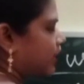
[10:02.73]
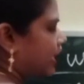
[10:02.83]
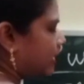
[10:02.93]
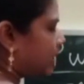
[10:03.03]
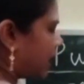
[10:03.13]

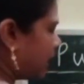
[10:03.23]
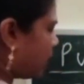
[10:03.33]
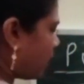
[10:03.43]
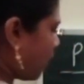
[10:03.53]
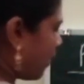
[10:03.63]
that
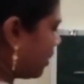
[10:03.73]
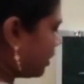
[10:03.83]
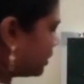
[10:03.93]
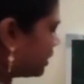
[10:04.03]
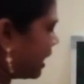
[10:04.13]
the
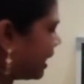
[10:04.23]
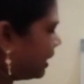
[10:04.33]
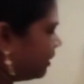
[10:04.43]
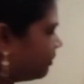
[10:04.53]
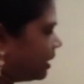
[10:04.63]

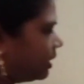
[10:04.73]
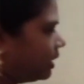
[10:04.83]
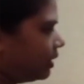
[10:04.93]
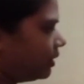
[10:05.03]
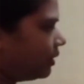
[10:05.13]
element
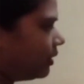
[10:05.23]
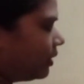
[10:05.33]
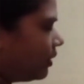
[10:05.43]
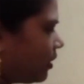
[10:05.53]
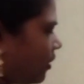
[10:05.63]

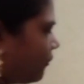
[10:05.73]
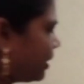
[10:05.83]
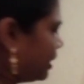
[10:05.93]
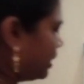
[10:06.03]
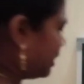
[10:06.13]
of any
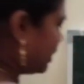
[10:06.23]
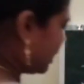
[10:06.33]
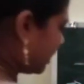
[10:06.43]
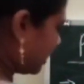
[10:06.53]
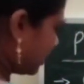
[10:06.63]

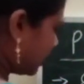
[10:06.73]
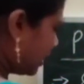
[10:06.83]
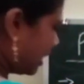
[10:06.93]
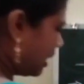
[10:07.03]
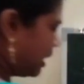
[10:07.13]

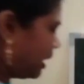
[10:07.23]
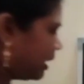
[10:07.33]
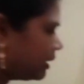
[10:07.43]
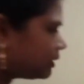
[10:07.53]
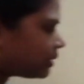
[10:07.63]
is
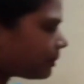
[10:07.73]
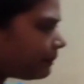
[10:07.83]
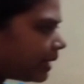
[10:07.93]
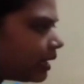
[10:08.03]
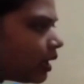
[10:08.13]
made
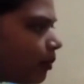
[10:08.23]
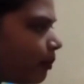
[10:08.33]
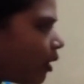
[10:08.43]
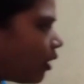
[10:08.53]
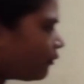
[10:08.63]
up
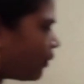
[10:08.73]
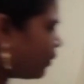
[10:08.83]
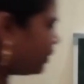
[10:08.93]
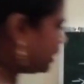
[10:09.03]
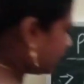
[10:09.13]
of
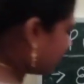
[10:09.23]
only